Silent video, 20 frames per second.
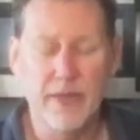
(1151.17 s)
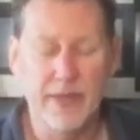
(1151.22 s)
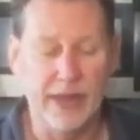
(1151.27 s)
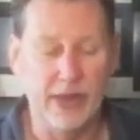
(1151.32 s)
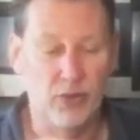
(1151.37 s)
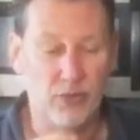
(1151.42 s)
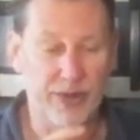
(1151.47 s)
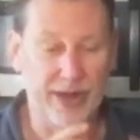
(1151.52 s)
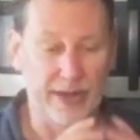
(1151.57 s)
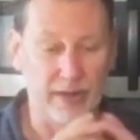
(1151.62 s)
They
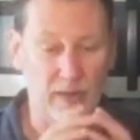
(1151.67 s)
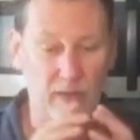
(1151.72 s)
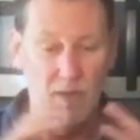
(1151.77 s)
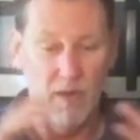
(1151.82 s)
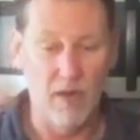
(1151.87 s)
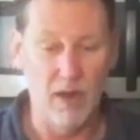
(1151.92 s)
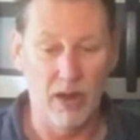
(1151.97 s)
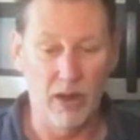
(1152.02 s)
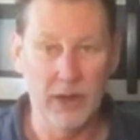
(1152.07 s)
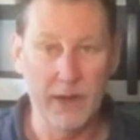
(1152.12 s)
create
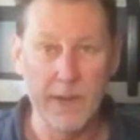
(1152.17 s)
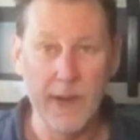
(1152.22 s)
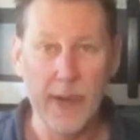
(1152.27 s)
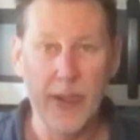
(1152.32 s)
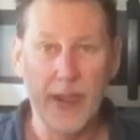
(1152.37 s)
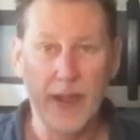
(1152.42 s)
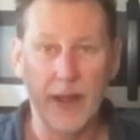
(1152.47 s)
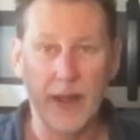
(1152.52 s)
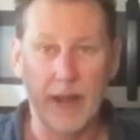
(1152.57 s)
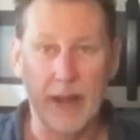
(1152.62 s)
longer,
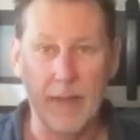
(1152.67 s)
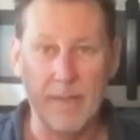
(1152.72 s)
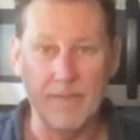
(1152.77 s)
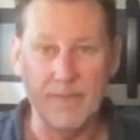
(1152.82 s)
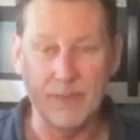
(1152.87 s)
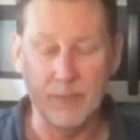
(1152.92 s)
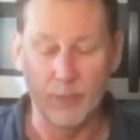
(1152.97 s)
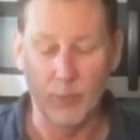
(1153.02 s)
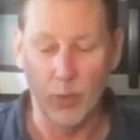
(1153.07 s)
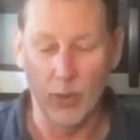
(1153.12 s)

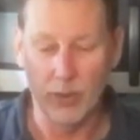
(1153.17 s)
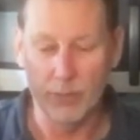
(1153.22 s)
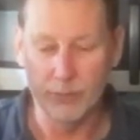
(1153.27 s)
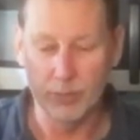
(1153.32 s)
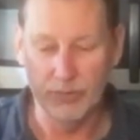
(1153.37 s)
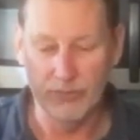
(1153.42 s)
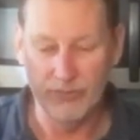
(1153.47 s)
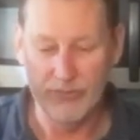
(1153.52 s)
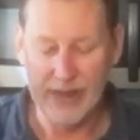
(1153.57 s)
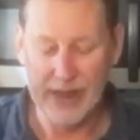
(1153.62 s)
um, more
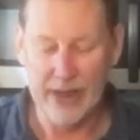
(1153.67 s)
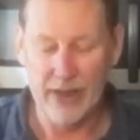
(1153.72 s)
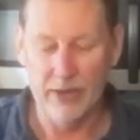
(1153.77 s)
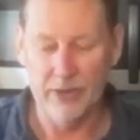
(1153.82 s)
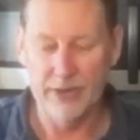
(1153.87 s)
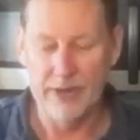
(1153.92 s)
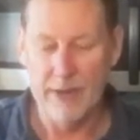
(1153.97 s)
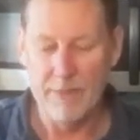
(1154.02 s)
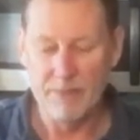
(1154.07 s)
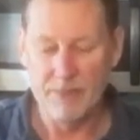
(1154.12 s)

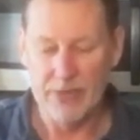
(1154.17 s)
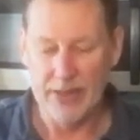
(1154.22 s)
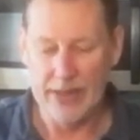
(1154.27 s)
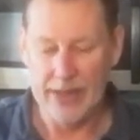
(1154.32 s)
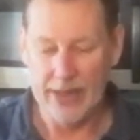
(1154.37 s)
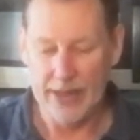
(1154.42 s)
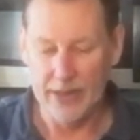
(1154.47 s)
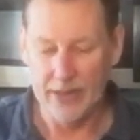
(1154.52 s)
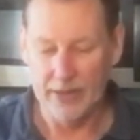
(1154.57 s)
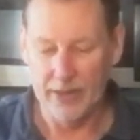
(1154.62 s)
profound,
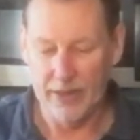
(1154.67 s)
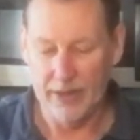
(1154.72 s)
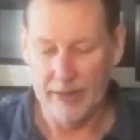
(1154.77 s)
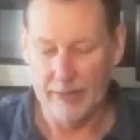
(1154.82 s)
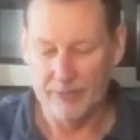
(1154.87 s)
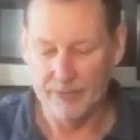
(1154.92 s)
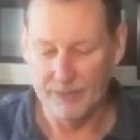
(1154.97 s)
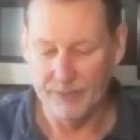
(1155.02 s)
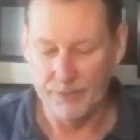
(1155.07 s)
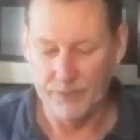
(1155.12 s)
and
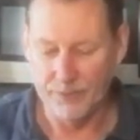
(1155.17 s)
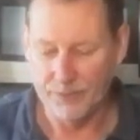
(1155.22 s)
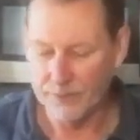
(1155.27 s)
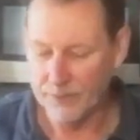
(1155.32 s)
um,